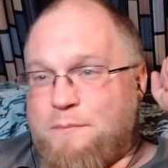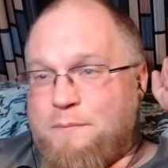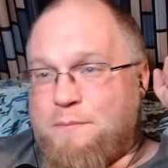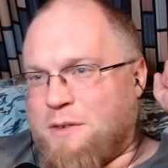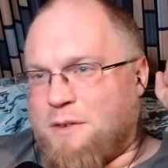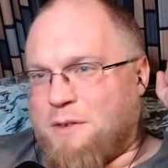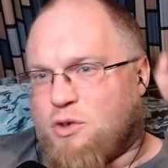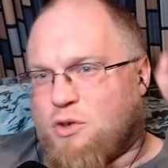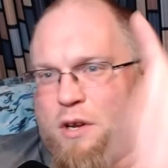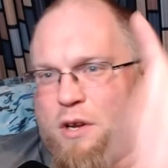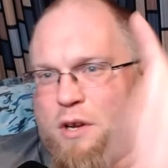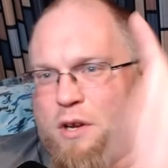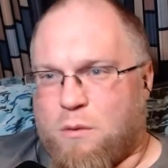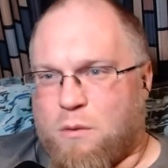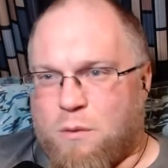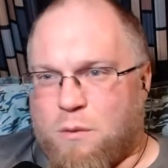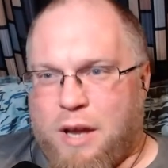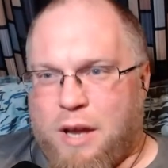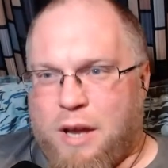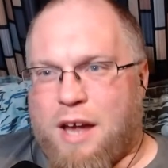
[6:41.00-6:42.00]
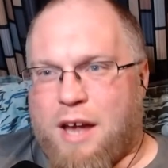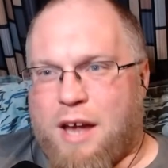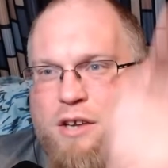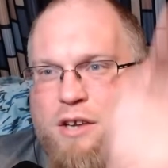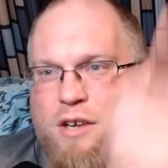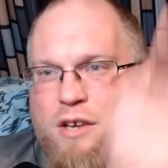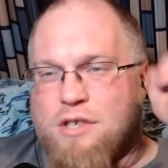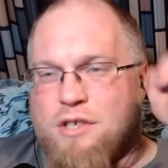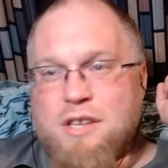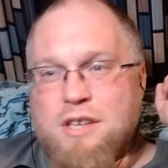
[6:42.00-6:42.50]
trailer
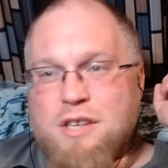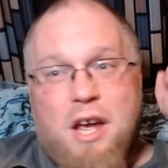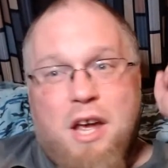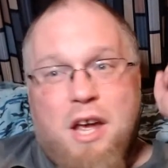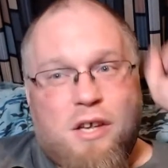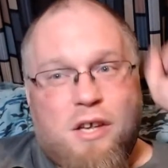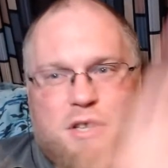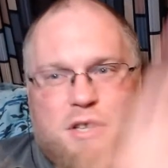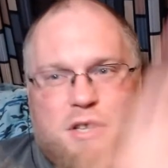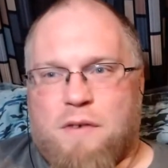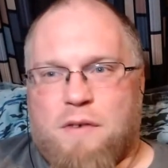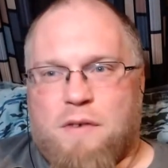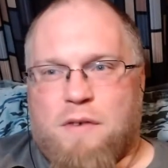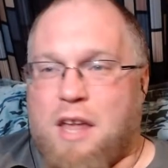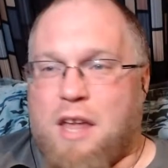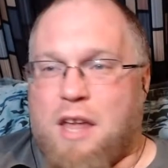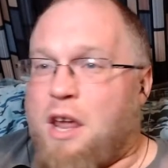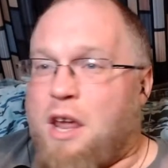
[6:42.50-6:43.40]
reactions, stuff like that.